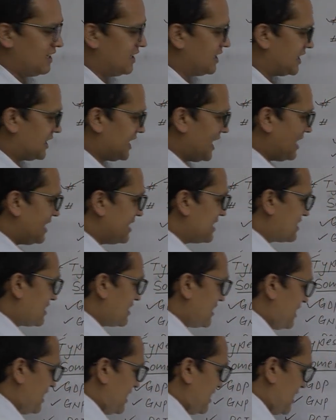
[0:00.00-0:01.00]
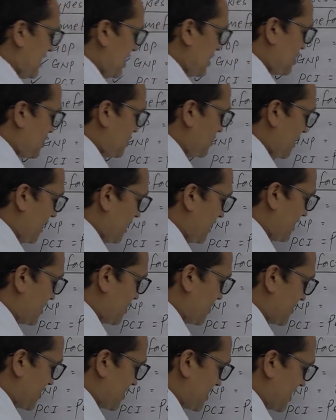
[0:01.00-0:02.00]
That is natural
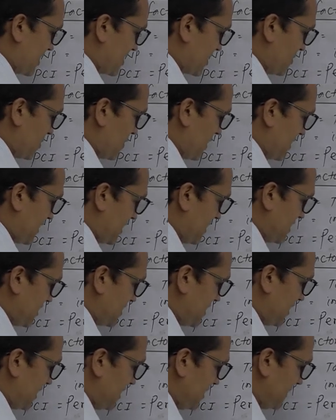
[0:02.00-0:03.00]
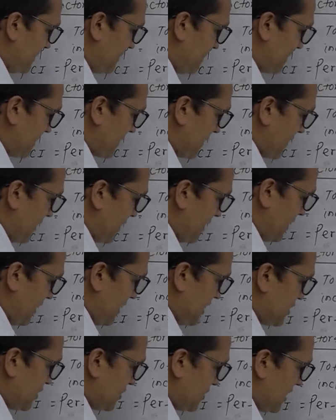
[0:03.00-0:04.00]
resources. Water is the
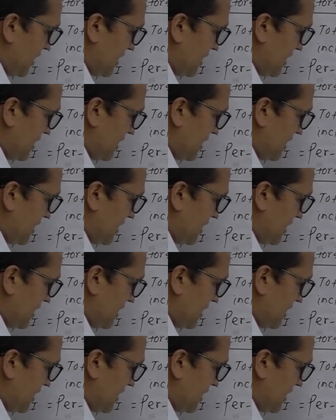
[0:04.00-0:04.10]
natural